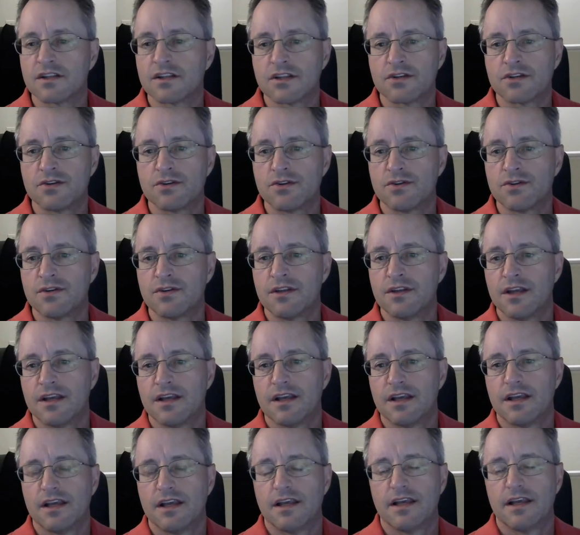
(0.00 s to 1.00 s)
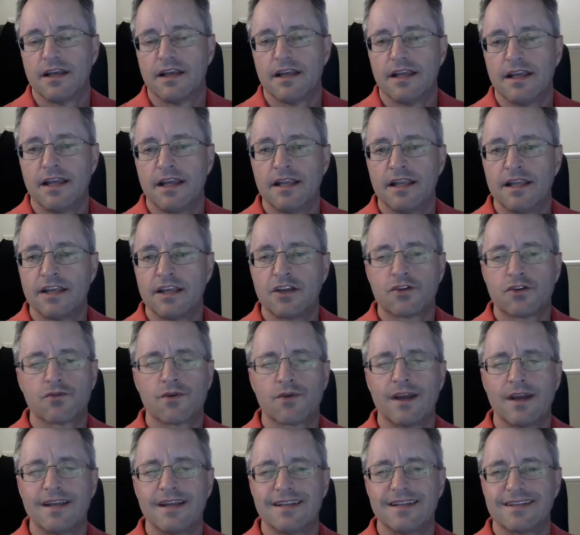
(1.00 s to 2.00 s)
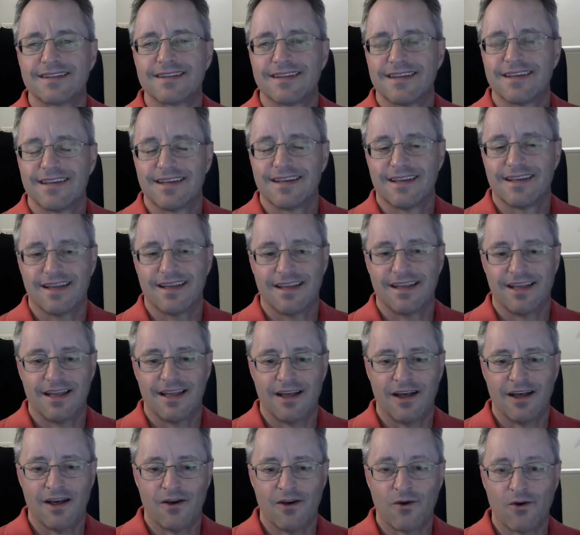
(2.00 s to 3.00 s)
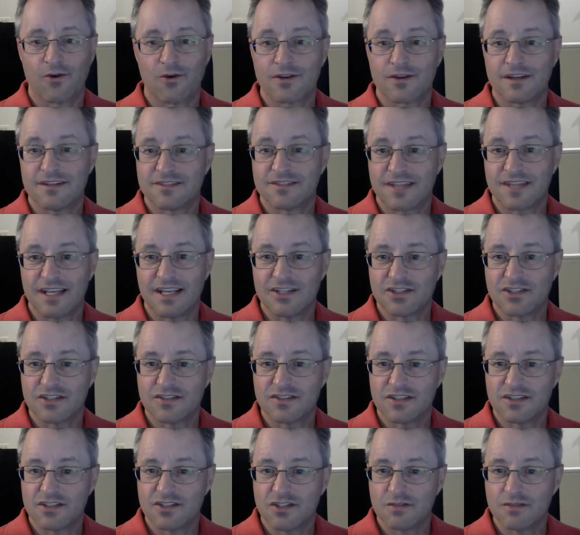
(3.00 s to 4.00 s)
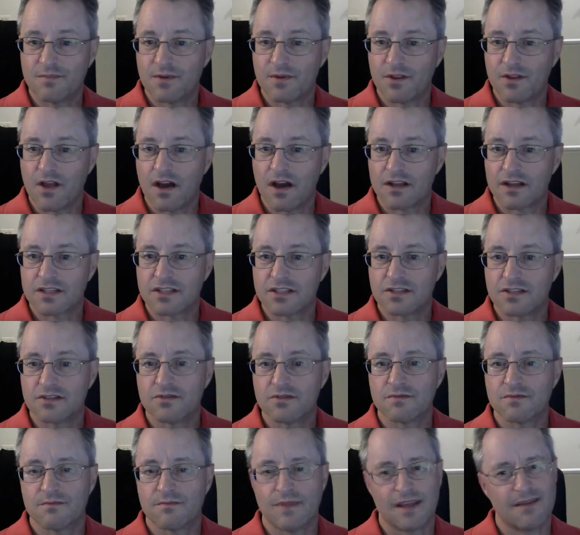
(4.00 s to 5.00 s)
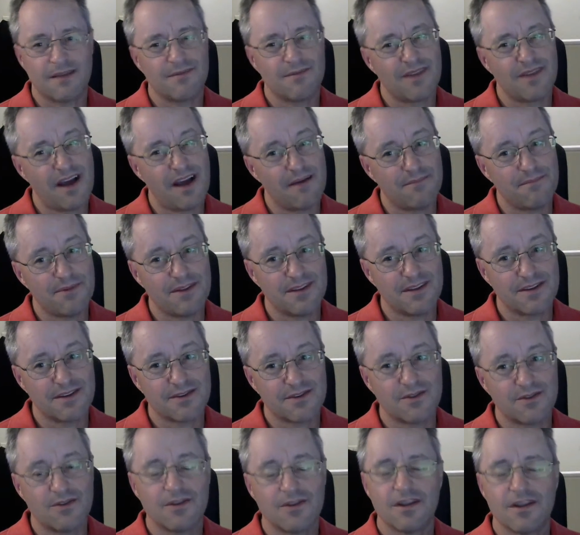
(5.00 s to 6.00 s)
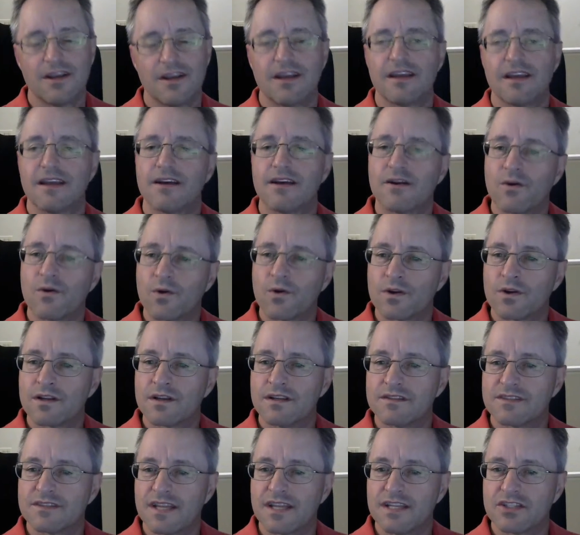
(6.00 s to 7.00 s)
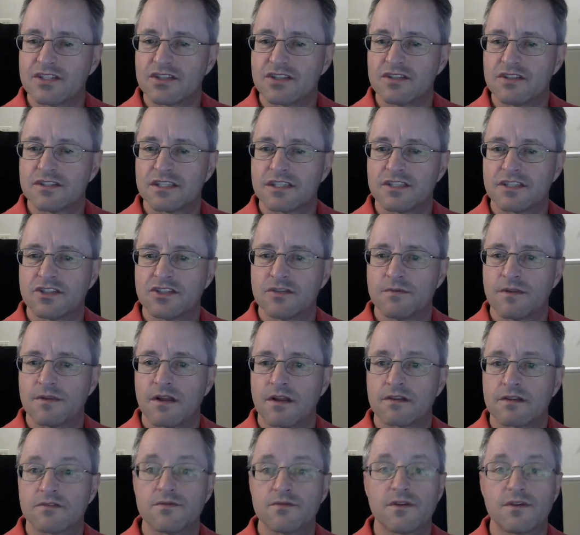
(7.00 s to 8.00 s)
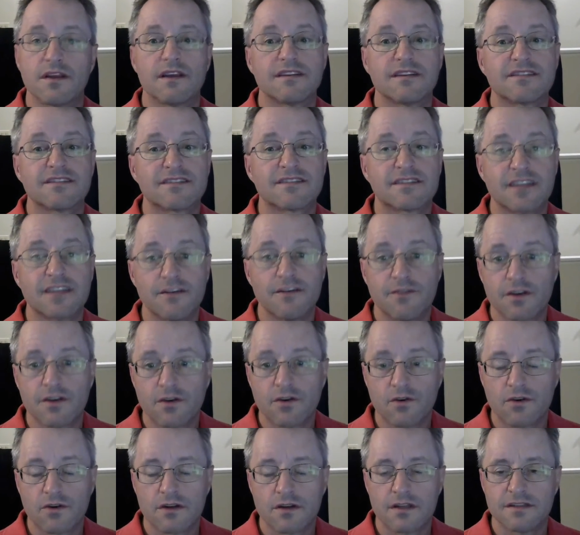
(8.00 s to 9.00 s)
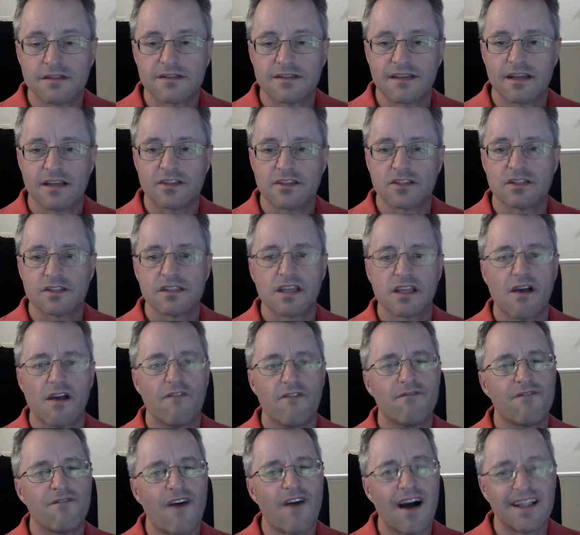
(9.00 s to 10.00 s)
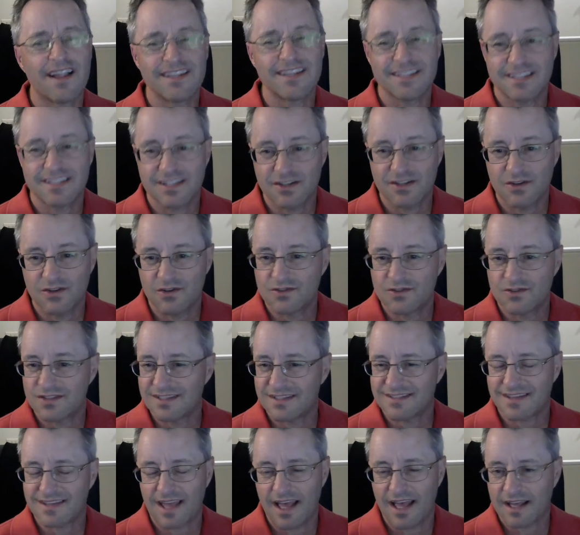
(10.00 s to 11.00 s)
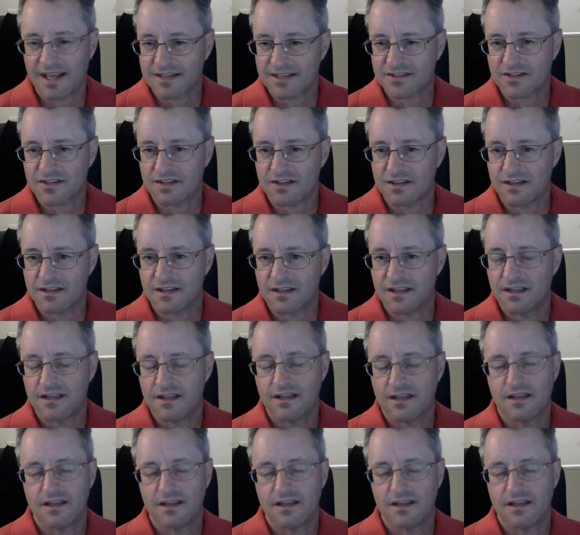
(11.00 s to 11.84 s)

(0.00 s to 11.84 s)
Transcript: include any great uh, organizations that you belong to, make them non-political, organizations that you belong to, civic organizations, volunteers is excellent,